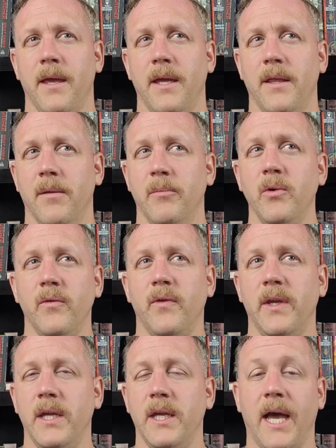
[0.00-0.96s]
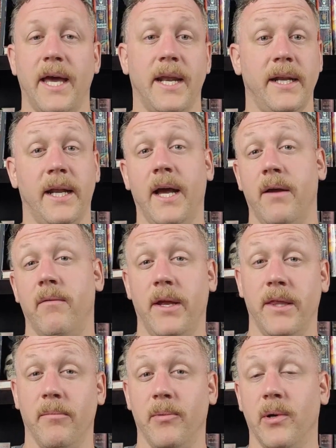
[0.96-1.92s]
in the movie, had I not
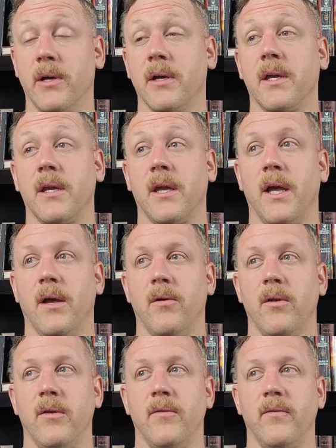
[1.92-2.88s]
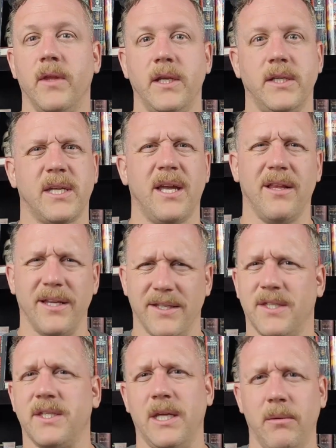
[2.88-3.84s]
read the book, they just kind of like
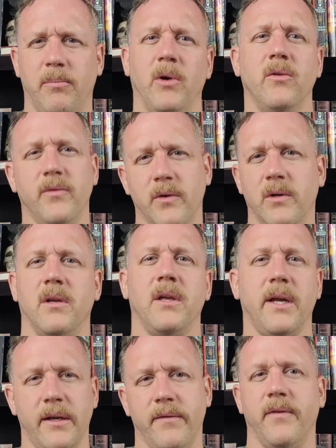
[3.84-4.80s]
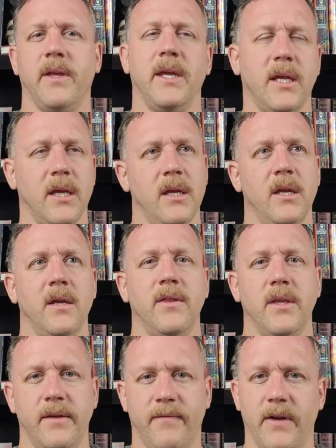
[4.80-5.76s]
skip over a lot of like
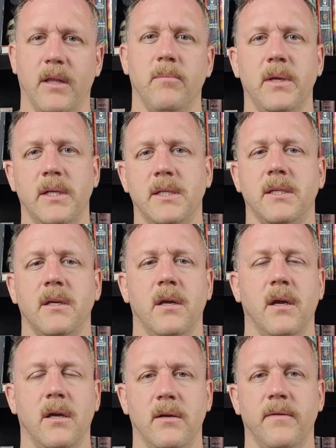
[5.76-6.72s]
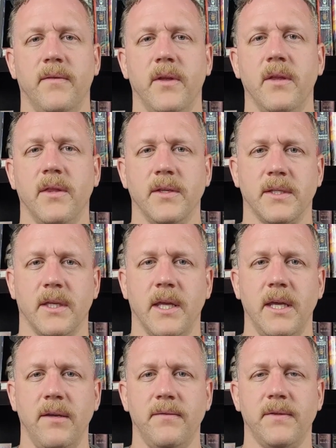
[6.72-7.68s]
the development of the
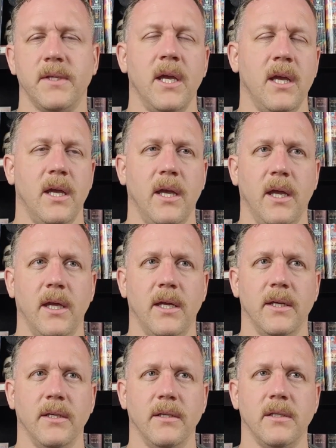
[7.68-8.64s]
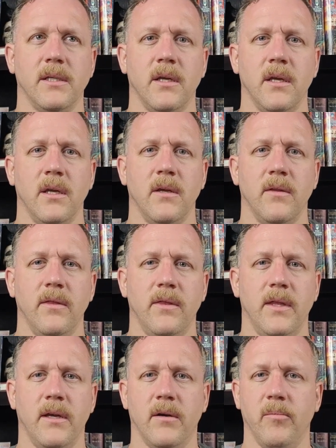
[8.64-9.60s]
slaves and
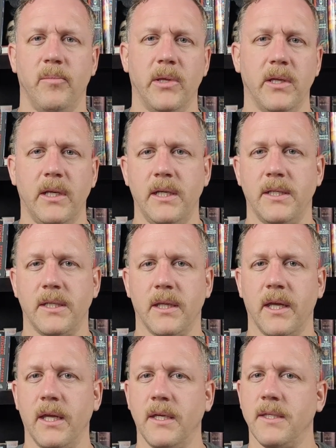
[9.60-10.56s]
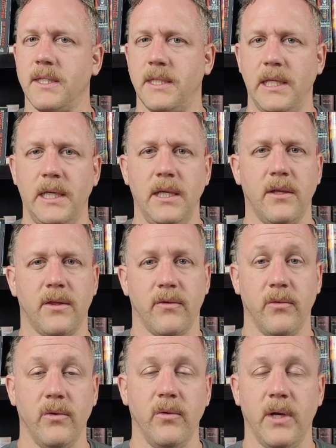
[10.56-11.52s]
their ability to like see
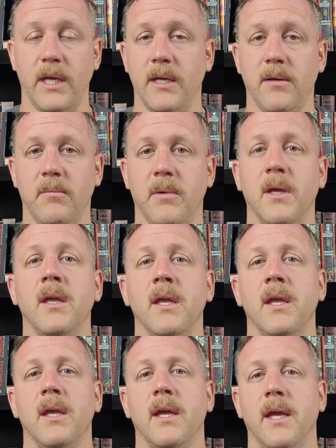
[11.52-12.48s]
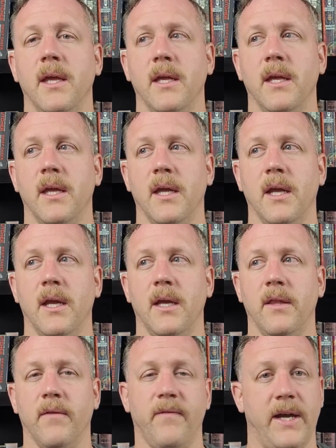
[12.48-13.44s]
through him,
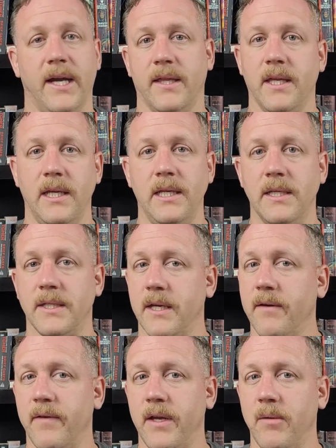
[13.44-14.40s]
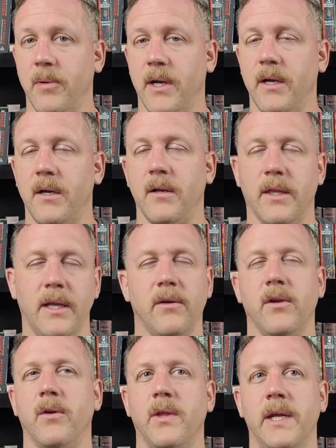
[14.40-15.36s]
and the fact that he's like a vampire. They
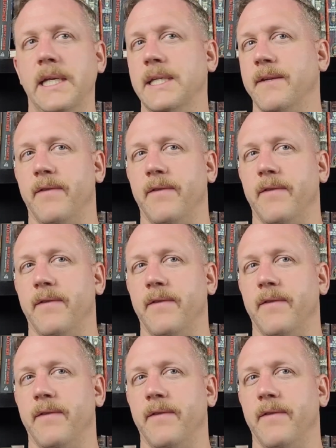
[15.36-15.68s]
don't know that he's a